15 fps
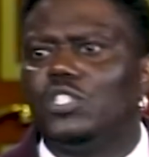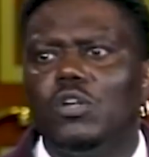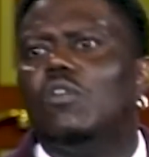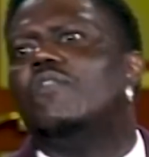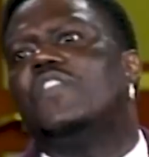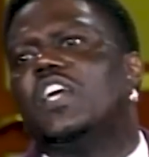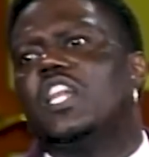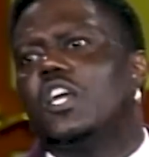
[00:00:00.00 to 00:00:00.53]
no
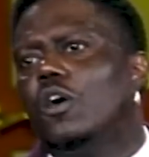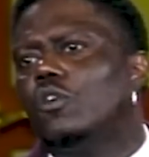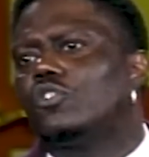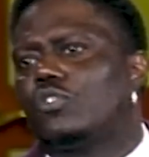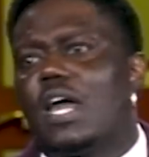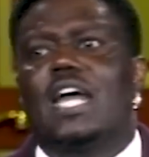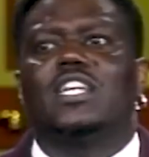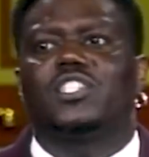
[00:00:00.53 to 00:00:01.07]
videos
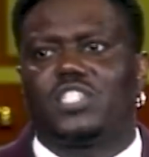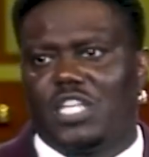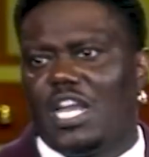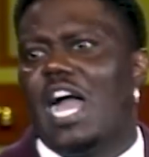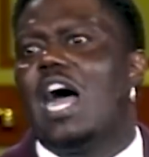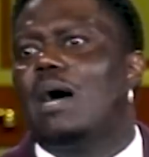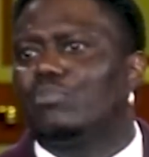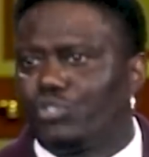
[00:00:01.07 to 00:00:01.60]
trying to see
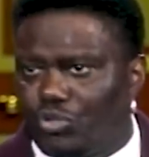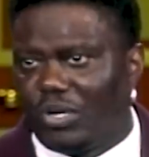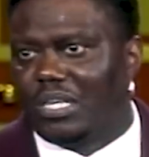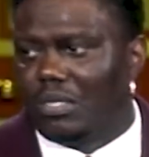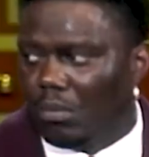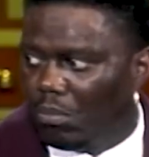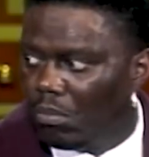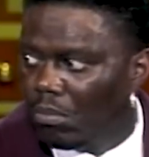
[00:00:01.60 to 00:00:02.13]
how I'm treating them.